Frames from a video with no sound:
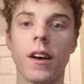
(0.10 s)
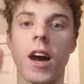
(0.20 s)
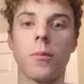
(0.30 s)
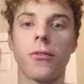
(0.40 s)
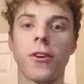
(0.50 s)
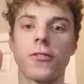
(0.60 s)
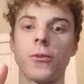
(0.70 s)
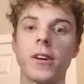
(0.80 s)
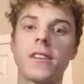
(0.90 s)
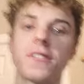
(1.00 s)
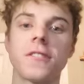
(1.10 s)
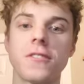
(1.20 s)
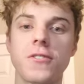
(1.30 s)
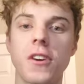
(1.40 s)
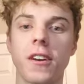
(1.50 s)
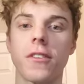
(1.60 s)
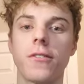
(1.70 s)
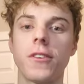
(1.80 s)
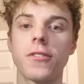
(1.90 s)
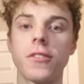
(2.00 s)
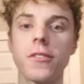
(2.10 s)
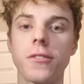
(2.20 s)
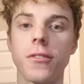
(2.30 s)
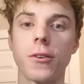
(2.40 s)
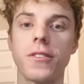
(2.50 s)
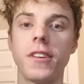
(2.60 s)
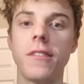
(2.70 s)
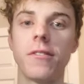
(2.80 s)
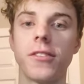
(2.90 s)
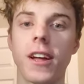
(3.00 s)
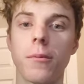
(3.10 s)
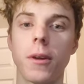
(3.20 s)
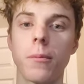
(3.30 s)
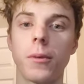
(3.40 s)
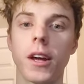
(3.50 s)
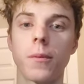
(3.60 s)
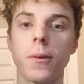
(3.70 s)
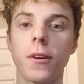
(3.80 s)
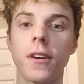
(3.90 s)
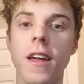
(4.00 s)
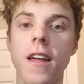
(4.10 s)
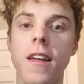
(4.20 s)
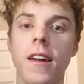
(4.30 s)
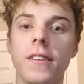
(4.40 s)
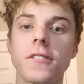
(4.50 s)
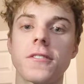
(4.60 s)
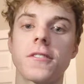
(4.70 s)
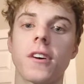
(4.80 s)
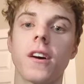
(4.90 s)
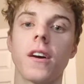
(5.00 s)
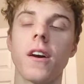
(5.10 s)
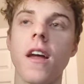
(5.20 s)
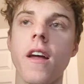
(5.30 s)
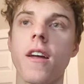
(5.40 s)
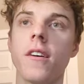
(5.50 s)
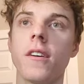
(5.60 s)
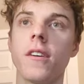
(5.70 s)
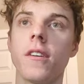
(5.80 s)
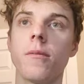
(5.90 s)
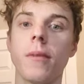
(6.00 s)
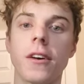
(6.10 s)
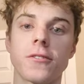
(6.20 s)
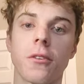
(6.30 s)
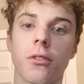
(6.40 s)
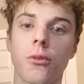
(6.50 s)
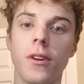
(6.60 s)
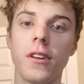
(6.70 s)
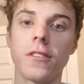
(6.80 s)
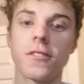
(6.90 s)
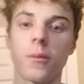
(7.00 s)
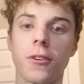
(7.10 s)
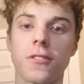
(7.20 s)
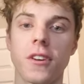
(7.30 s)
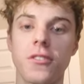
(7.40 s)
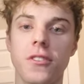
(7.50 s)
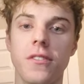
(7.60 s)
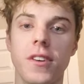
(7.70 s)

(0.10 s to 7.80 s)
Hi, Professor Wiggins. This is Jonathan Fischer for Team Flapping Blackbird, and this is our Milestone 3 summarization